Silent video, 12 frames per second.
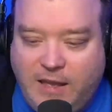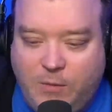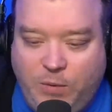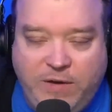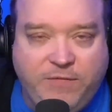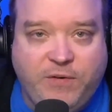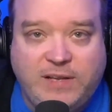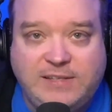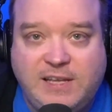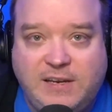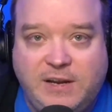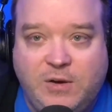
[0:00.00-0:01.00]
And we have friends
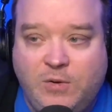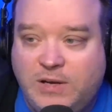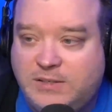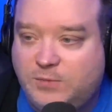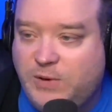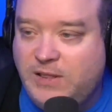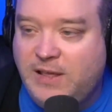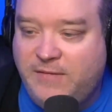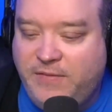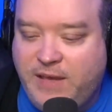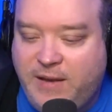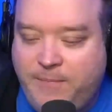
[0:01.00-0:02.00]
that know us. We
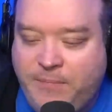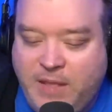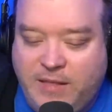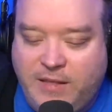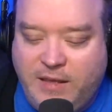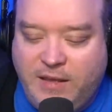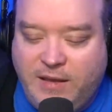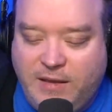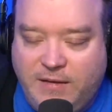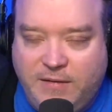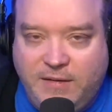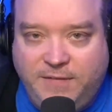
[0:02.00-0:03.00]
love them.
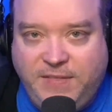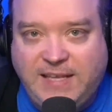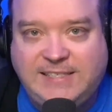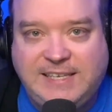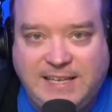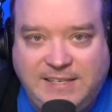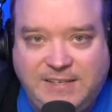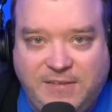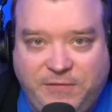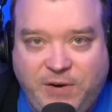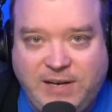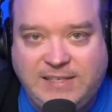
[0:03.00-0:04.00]
If they sent a
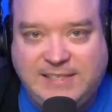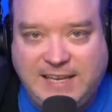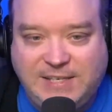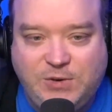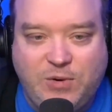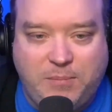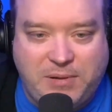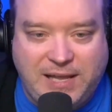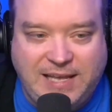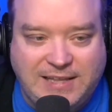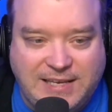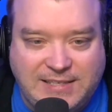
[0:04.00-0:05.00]
friend sent you a
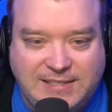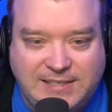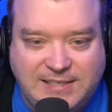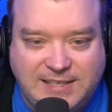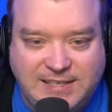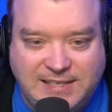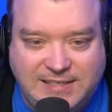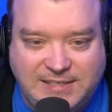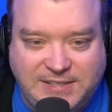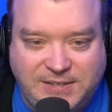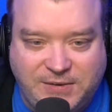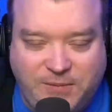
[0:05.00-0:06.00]
playlist to
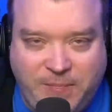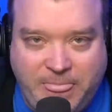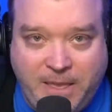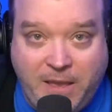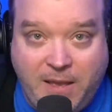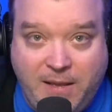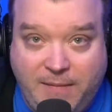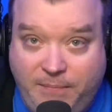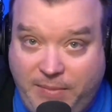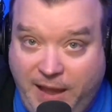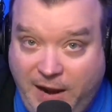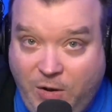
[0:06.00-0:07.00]
listen to.
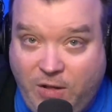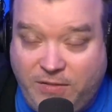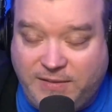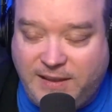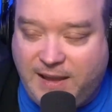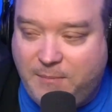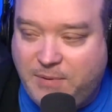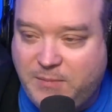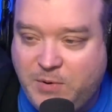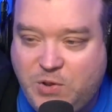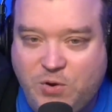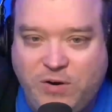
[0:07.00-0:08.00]
Not all the time, but the
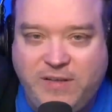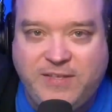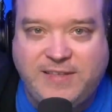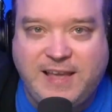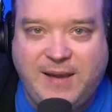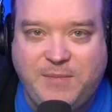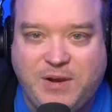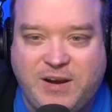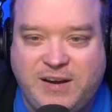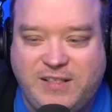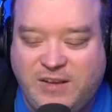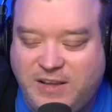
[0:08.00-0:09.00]
majority of the time, you're
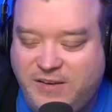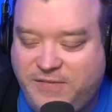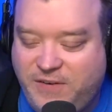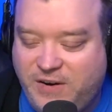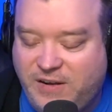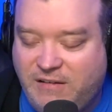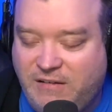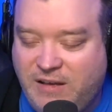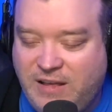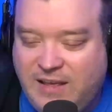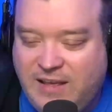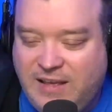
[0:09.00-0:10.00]
going to look at your phone and go,
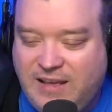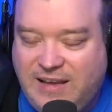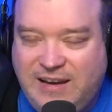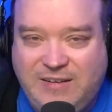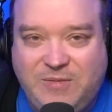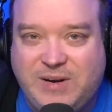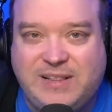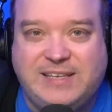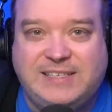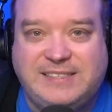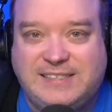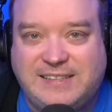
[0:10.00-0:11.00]
I don't want to
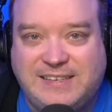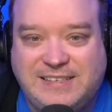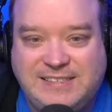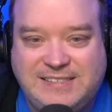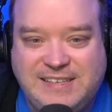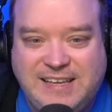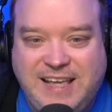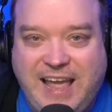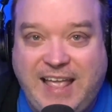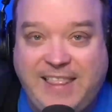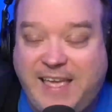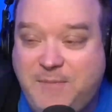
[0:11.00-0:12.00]
listen to this.
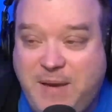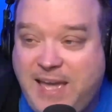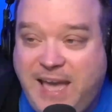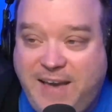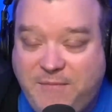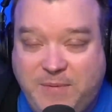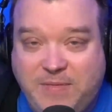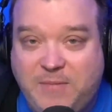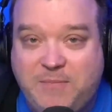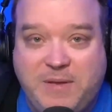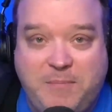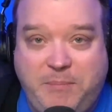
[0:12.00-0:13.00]
And they may have the,
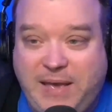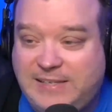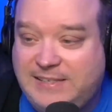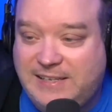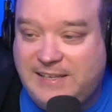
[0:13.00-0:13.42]
the best